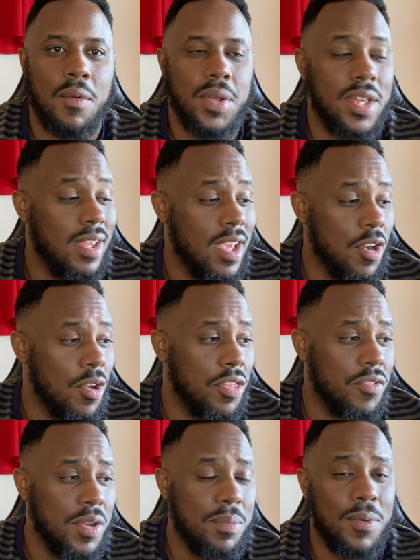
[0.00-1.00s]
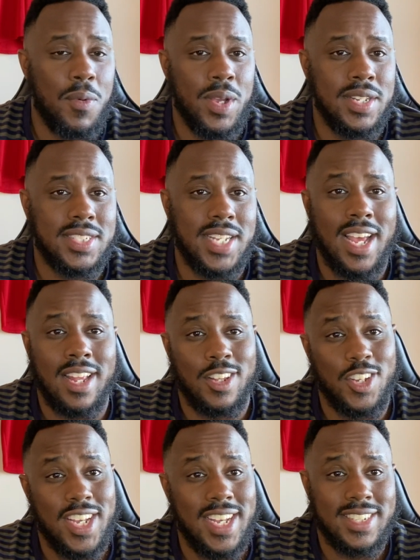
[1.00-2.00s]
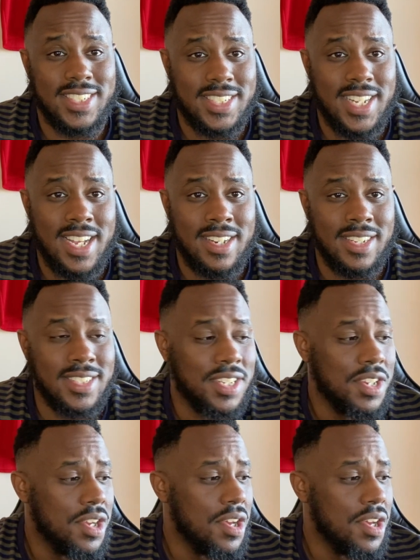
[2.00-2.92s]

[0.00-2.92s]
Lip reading: we could get all 3 points, and looking at the standings,